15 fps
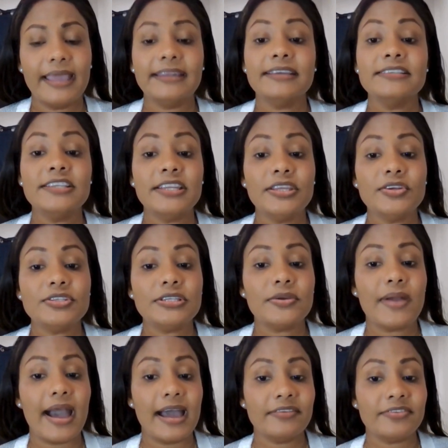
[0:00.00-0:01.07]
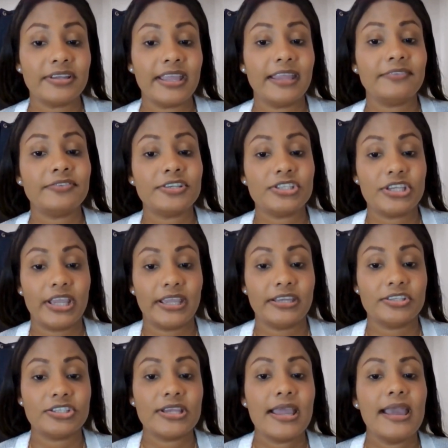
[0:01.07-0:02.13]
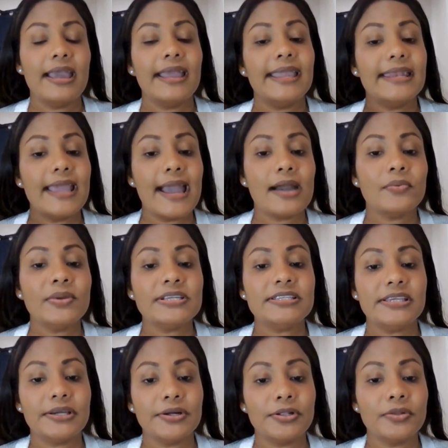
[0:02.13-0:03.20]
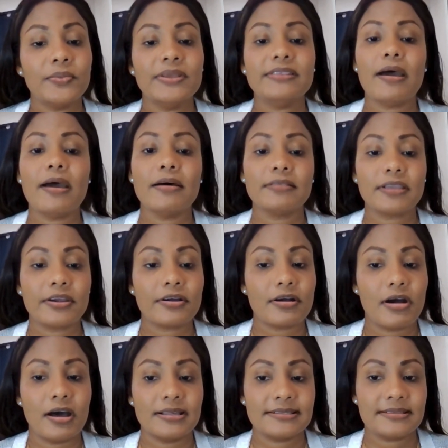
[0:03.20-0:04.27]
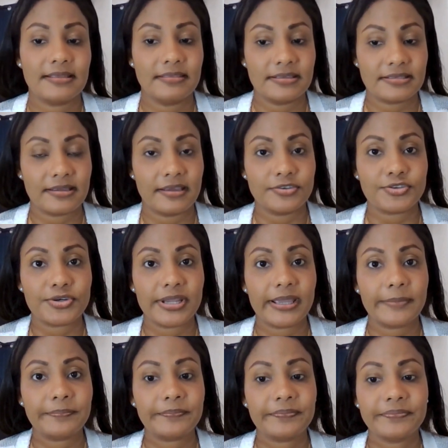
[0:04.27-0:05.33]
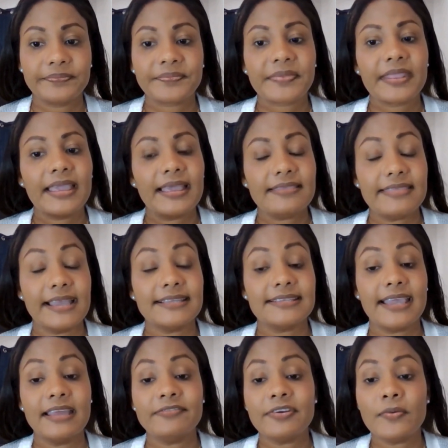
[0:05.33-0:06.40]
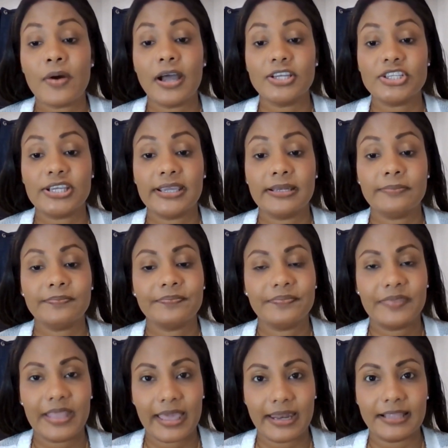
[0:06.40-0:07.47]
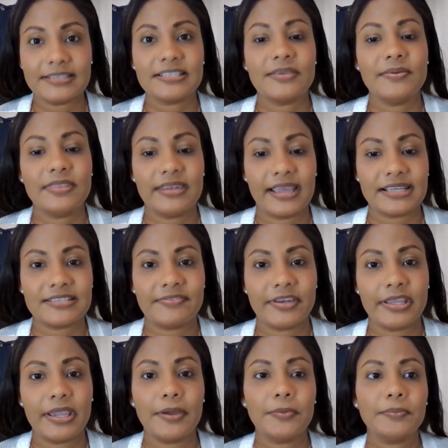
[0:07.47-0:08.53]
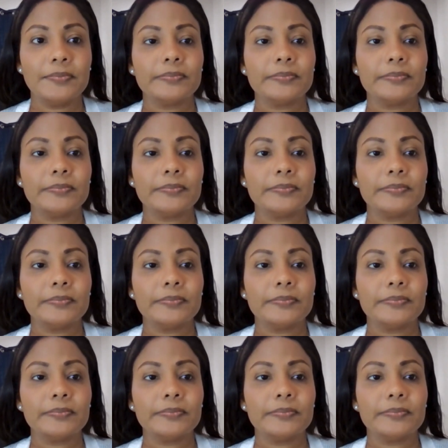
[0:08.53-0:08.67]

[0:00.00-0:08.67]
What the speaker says: and continue to advocate for change in how we deal with healthcare costs in this country. Thanks again for watching, and I'll see you in the next video.